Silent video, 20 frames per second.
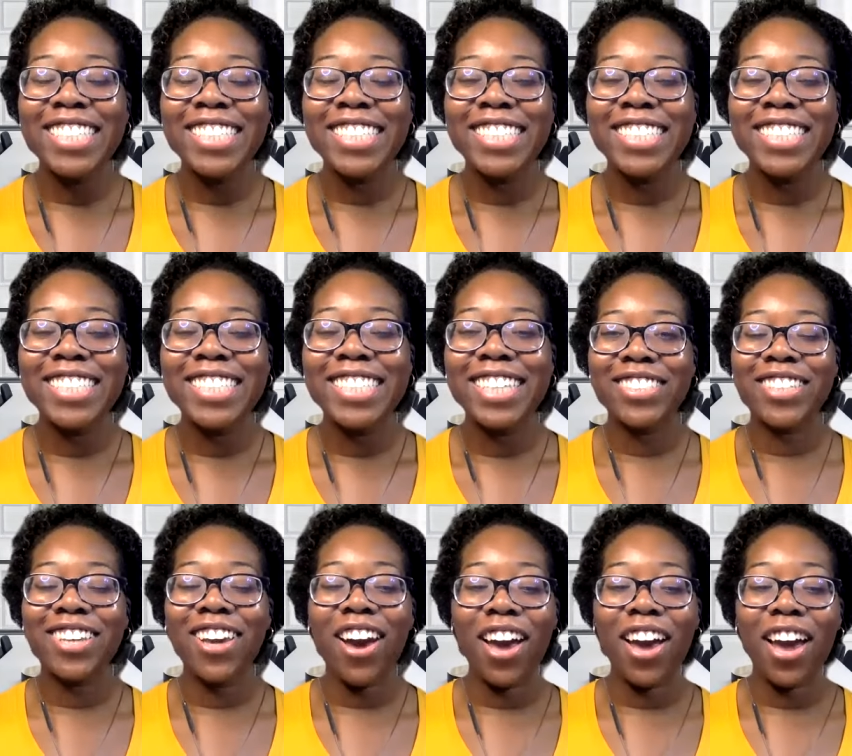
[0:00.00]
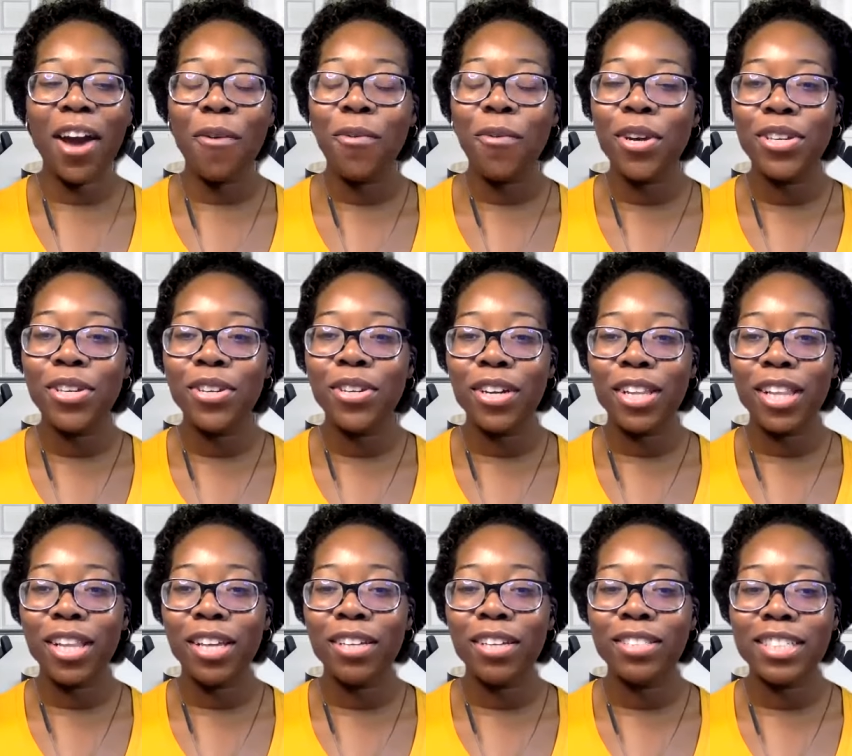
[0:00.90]
So, Scott, I want you to
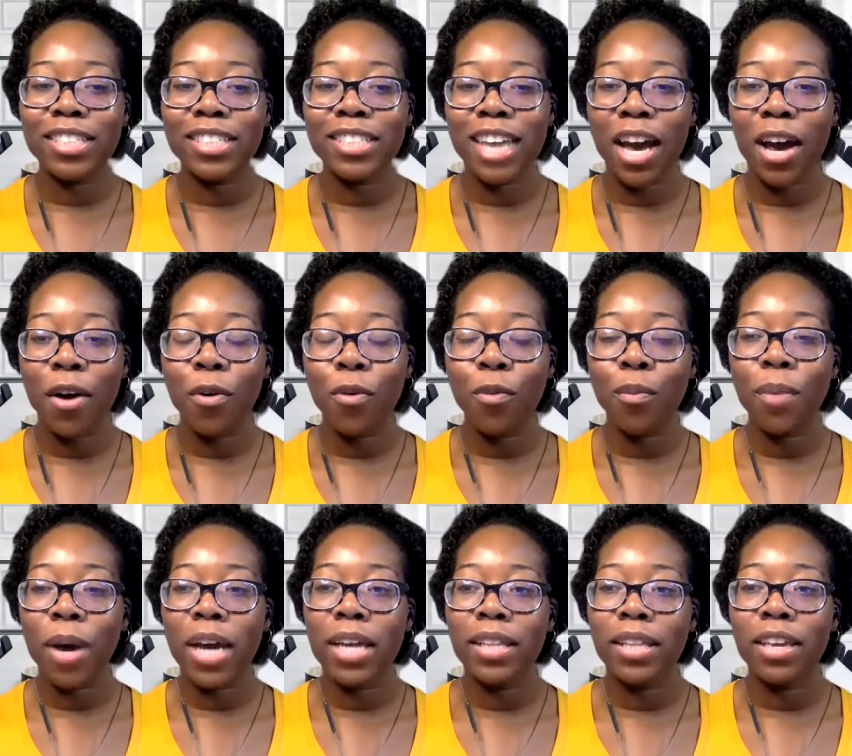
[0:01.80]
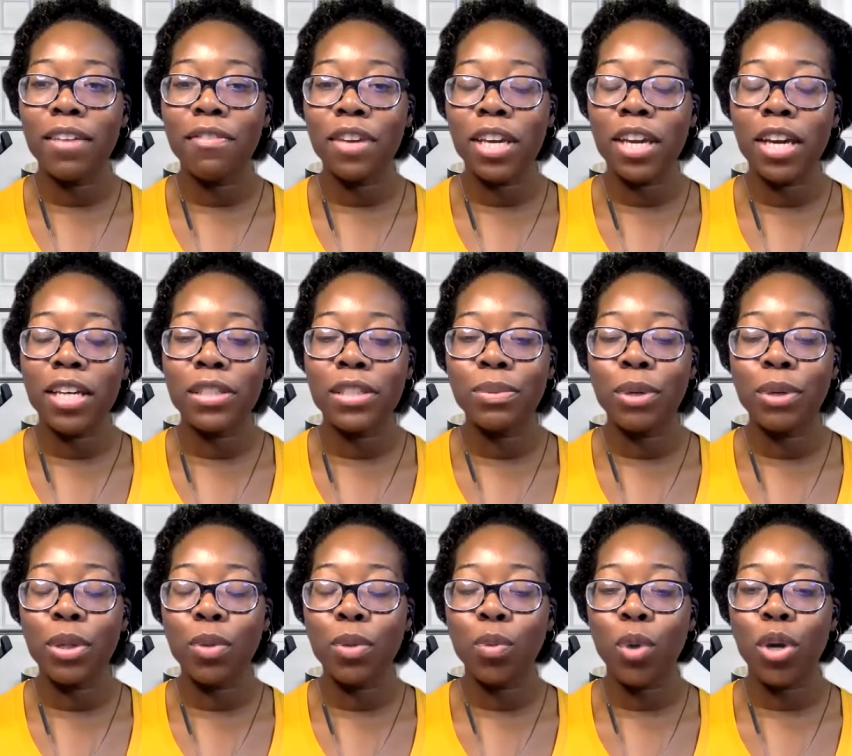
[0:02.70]
close us out by leaving us
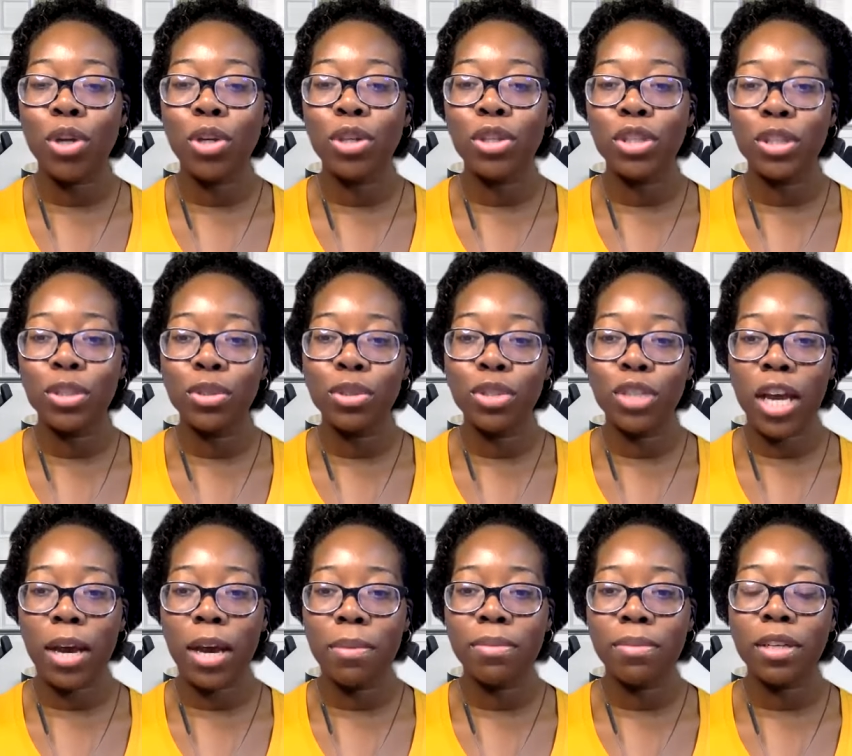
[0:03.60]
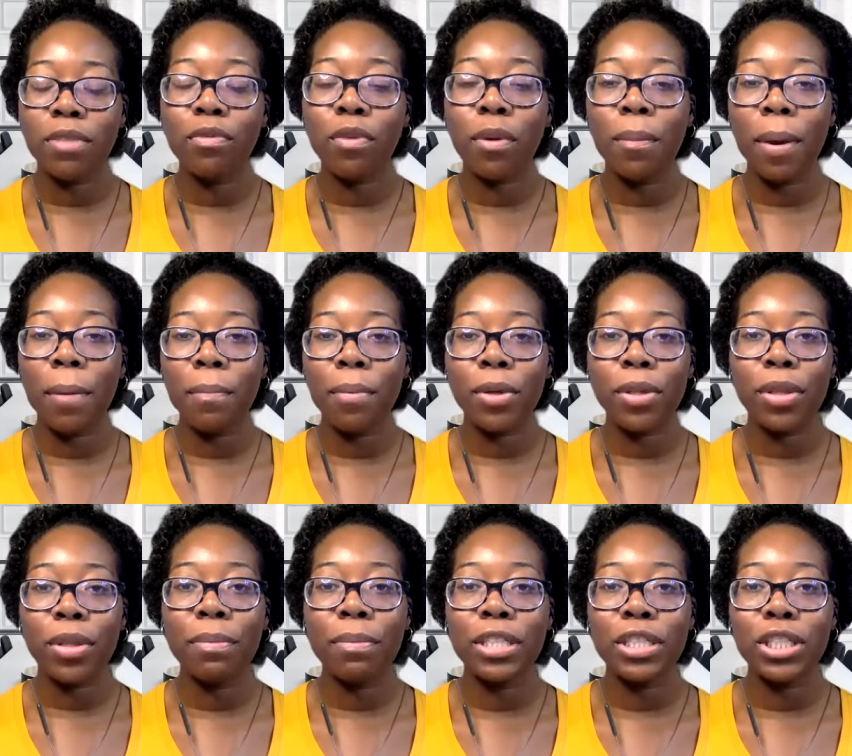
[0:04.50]
with one or two gems. And remember,
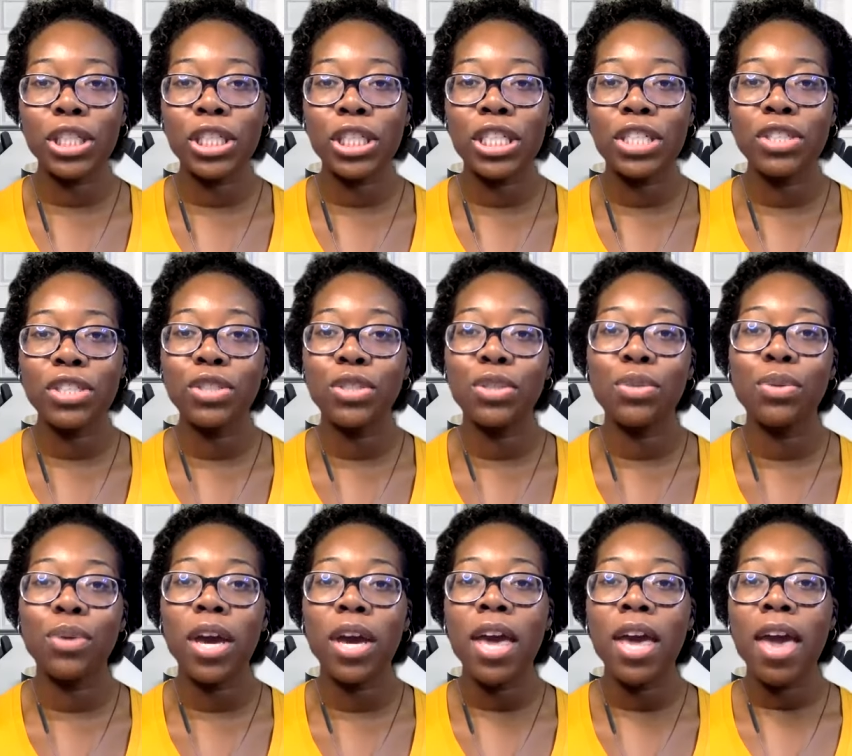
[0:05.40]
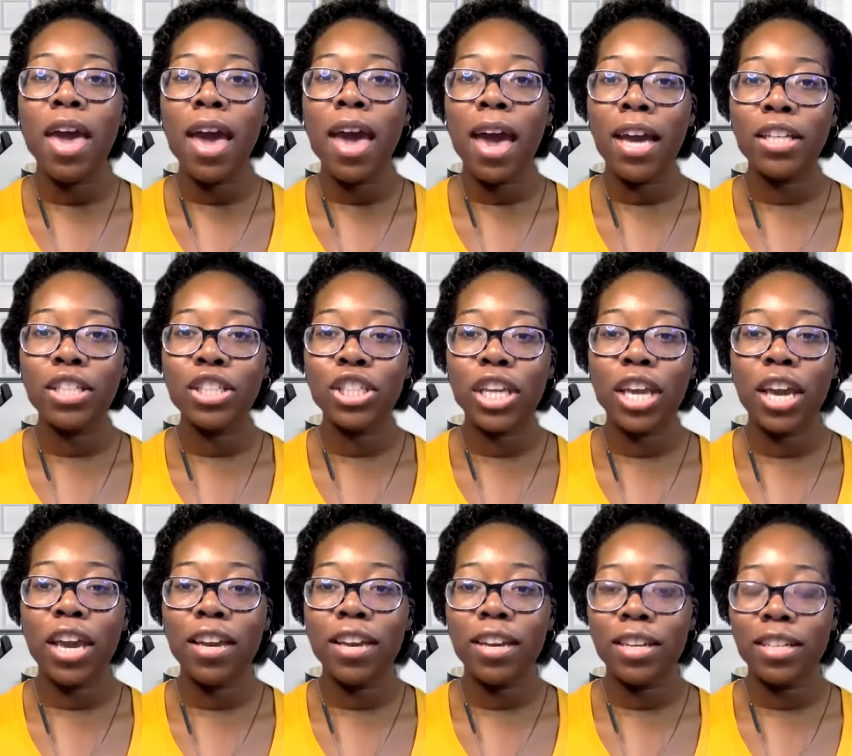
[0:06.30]
the mission is to
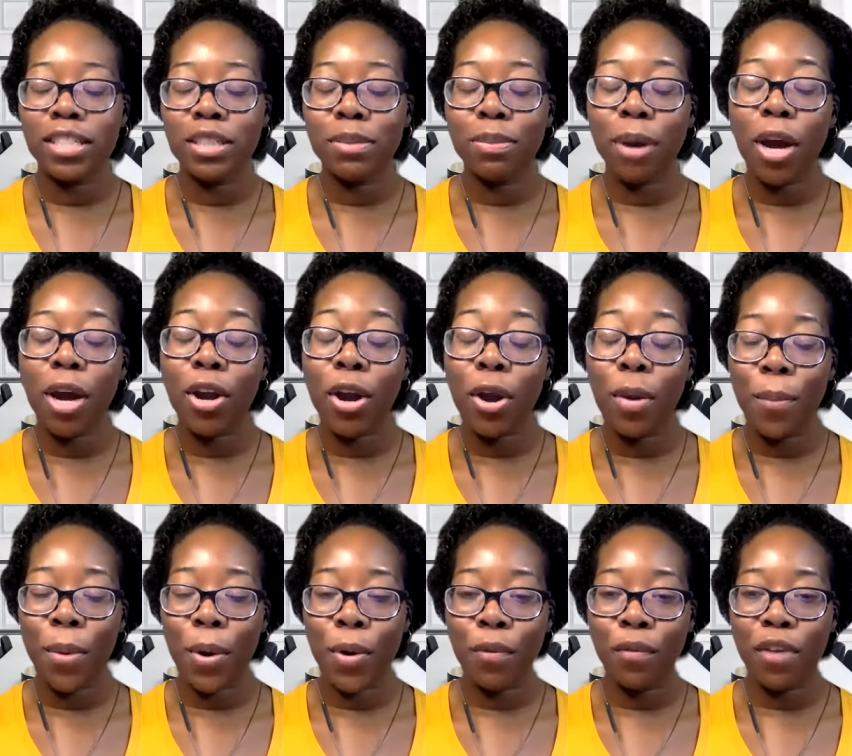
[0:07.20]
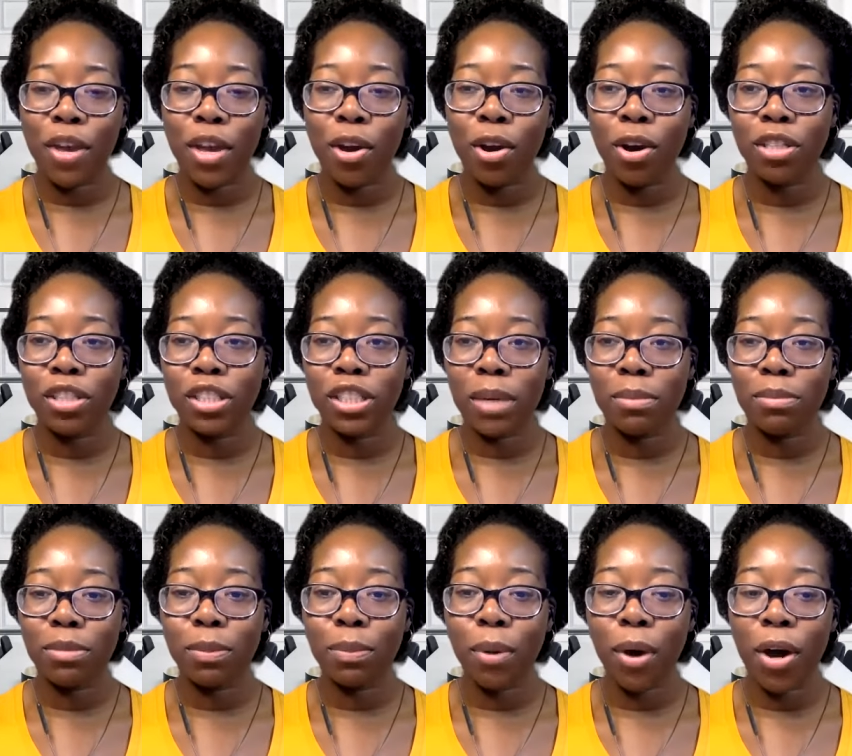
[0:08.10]
educate, inspire, and motivate on
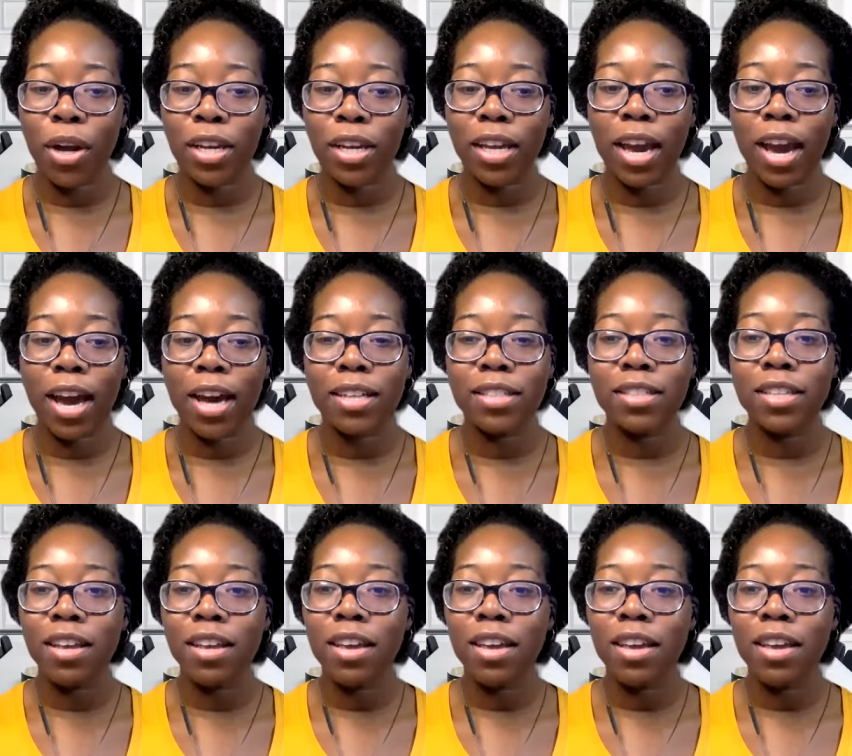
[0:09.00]
GEMS podcast.